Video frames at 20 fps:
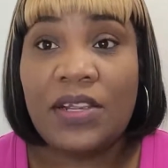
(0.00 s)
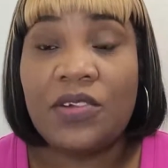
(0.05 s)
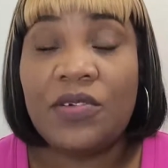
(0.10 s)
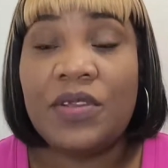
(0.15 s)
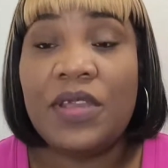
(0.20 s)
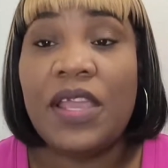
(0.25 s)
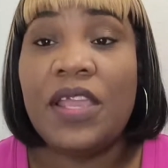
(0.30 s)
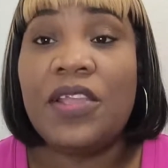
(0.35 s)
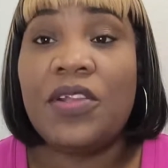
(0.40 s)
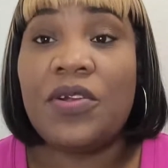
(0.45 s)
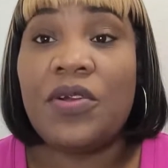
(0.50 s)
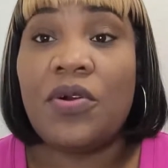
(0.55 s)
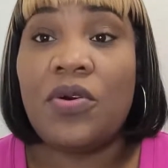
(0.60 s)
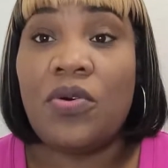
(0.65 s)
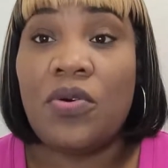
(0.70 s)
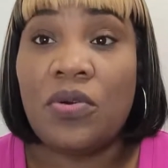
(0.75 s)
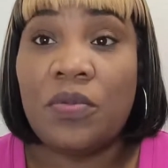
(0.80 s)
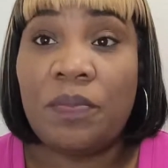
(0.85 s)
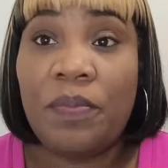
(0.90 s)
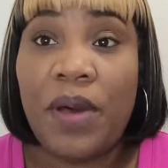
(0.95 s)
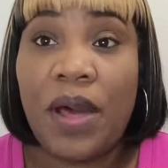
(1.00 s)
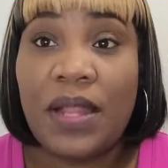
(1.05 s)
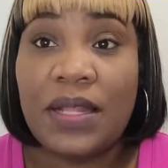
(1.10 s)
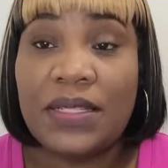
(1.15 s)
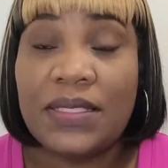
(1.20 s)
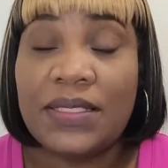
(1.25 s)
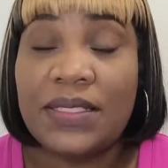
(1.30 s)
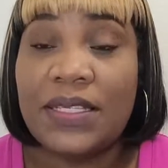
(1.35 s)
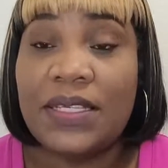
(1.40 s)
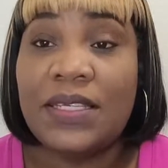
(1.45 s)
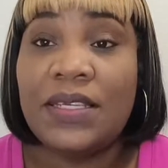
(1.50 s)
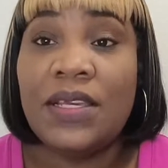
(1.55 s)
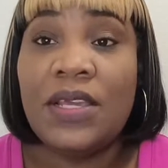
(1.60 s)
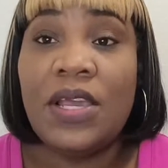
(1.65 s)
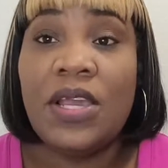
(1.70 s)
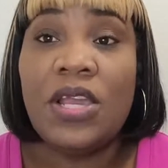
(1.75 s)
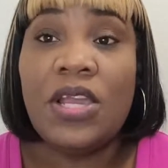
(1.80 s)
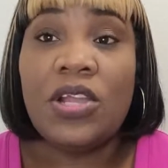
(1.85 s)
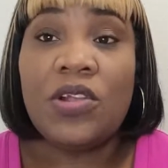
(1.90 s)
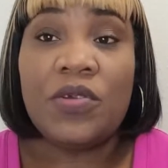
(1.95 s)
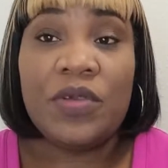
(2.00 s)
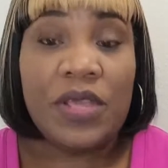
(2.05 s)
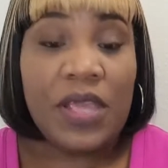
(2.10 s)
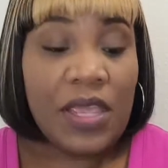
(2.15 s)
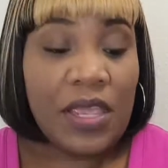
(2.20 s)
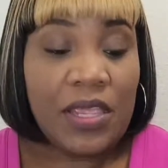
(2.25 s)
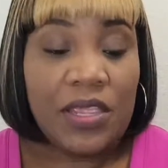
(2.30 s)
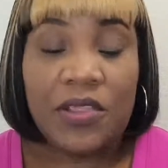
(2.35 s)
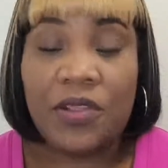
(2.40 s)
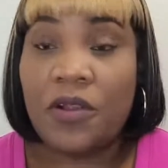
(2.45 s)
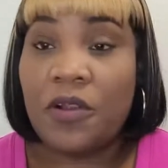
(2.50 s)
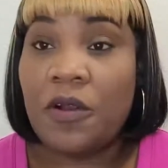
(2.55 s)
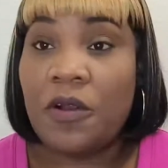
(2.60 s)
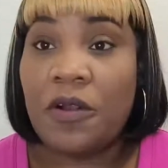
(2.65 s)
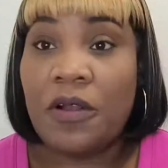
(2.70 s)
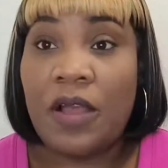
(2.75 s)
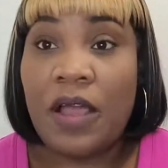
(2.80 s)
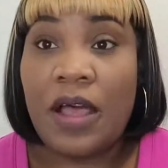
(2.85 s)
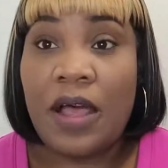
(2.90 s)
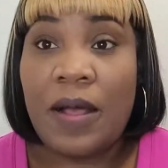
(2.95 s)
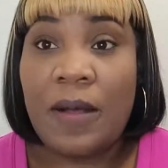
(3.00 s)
create your own policy, create your